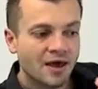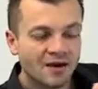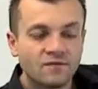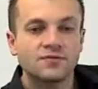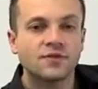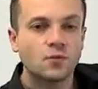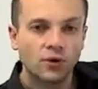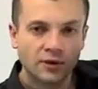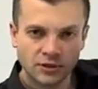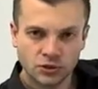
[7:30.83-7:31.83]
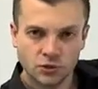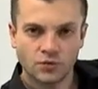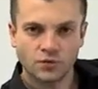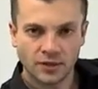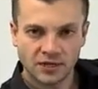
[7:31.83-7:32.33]
Everything we're going to
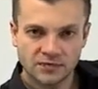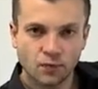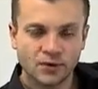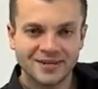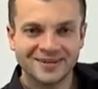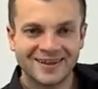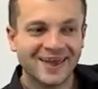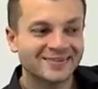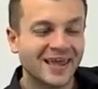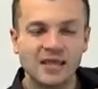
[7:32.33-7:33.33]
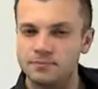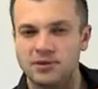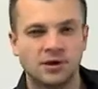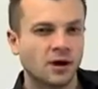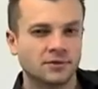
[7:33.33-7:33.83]
do for the next 14 days and
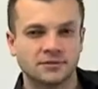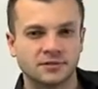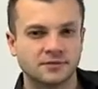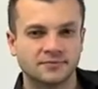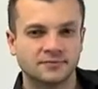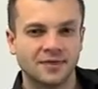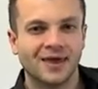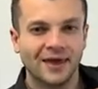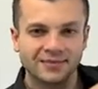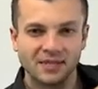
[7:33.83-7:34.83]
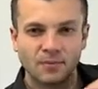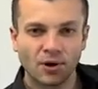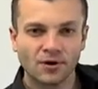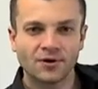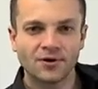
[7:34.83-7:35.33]
beyond, as a
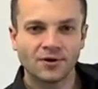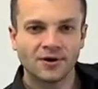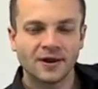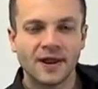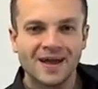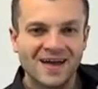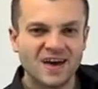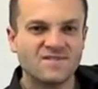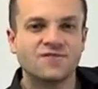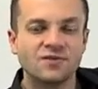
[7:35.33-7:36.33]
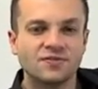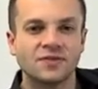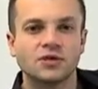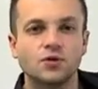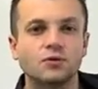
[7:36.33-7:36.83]
marketer,
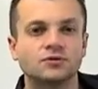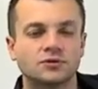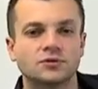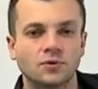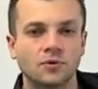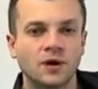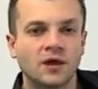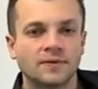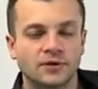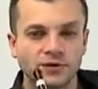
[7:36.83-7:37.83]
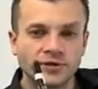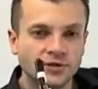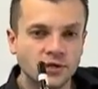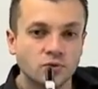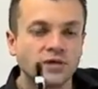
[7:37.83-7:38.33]
everything you're going to do, you need to
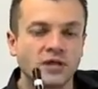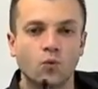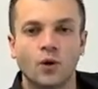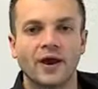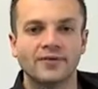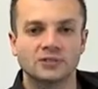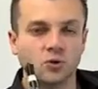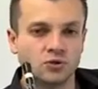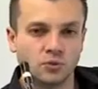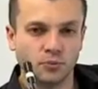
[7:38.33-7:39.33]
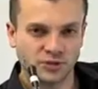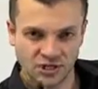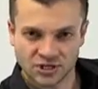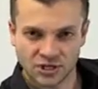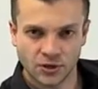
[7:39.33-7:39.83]
do it in a way that's going to
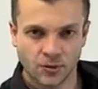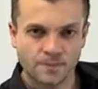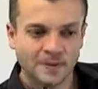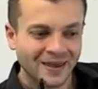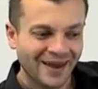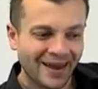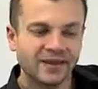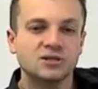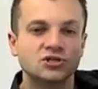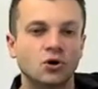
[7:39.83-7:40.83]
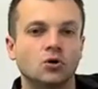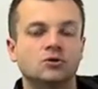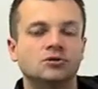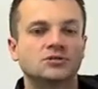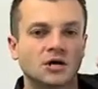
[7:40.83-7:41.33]
position you head and
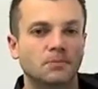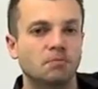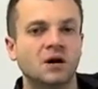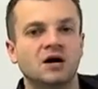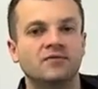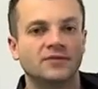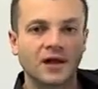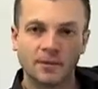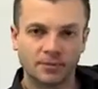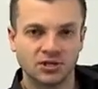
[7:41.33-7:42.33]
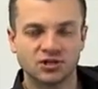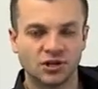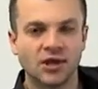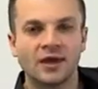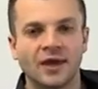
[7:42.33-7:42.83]
shoulders above the
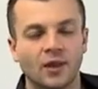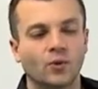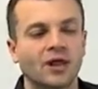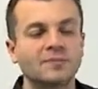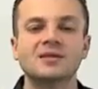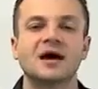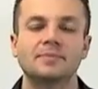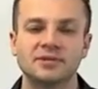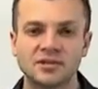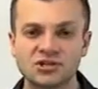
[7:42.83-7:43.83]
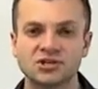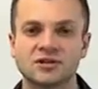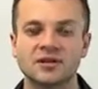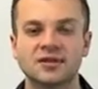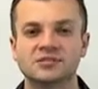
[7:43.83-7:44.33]
competition. And what I mean
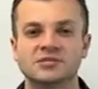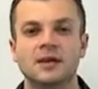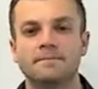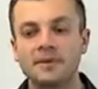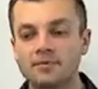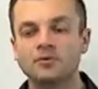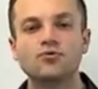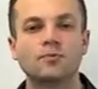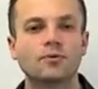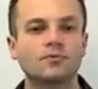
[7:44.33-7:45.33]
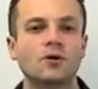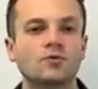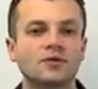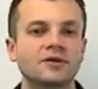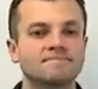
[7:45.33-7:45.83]
competition is people who are
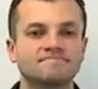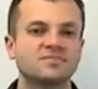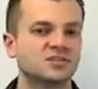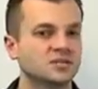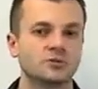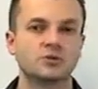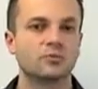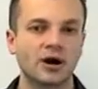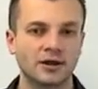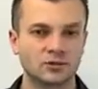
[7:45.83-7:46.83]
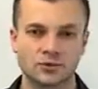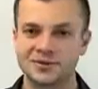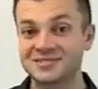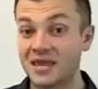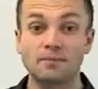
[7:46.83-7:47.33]
promoting a similar product or
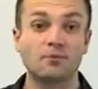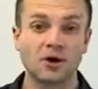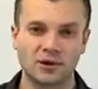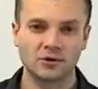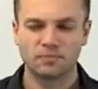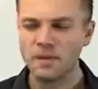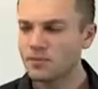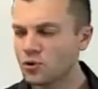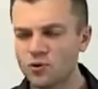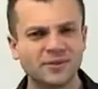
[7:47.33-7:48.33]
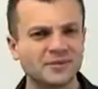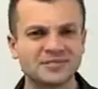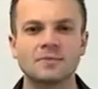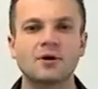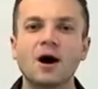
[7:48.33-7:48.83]
the same product, or people who are in the
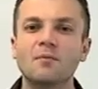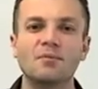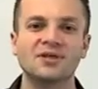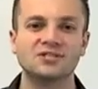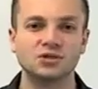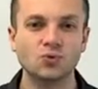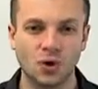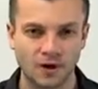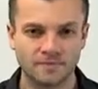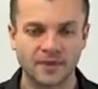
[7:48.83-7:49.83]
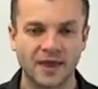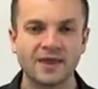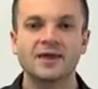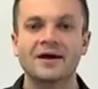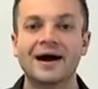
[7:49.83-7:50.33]
same company as you are,
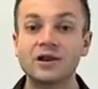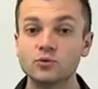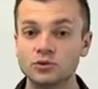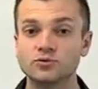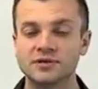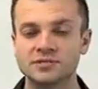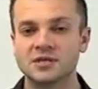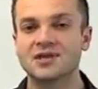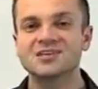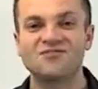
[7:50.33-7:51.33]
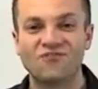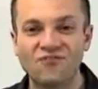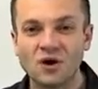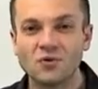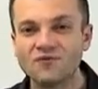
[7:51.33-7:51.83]
okay? How do we do this? It's
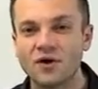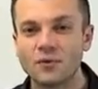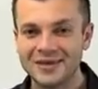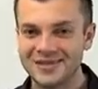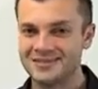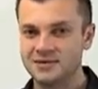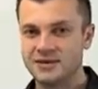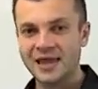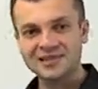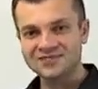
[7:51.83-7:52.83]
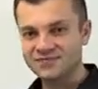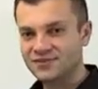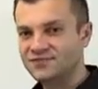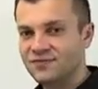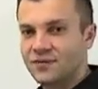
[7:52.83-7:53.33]
very, very easy, okay?
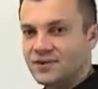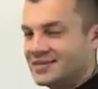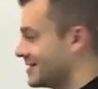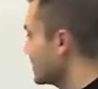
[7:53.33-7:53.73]
It's